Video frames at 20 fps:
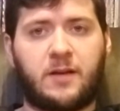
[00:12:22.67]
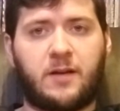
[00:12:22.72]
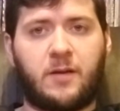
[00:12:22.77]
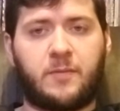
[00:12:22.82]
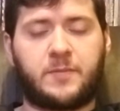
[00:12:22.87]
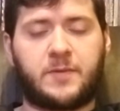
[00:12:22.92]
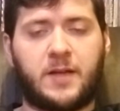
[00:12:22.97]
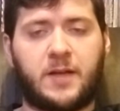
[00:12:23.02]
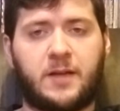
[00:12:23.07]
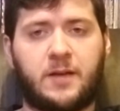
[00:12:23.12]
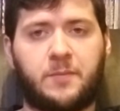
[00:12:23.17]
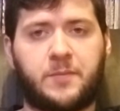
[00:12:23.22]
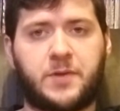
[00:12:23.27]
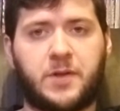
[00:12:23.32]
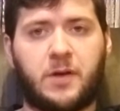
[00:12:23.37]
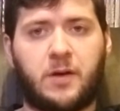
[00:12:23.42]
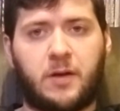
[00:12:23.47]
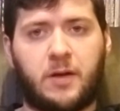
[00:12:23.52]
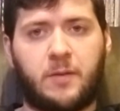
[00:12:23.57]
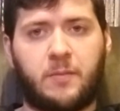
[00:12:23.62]
update, and I'm
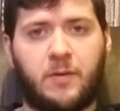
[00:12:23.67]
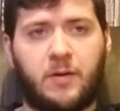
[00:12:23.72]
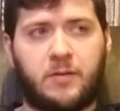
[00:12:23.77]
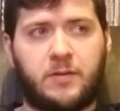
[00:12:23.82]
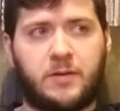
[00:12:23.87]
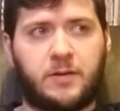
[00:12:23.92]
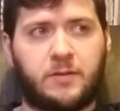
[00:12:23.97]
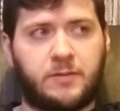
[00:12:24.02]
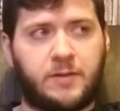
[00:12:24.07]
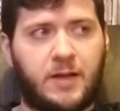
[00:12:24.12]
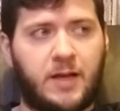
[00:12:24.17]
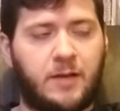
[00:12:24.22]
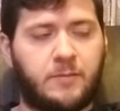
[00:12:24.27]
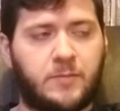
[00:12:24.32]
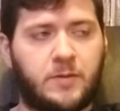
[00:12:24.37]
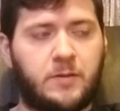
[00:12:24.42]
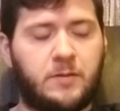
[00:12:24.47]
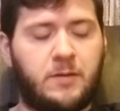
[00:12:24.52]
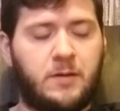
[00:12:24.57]
talking about Neil Diamond.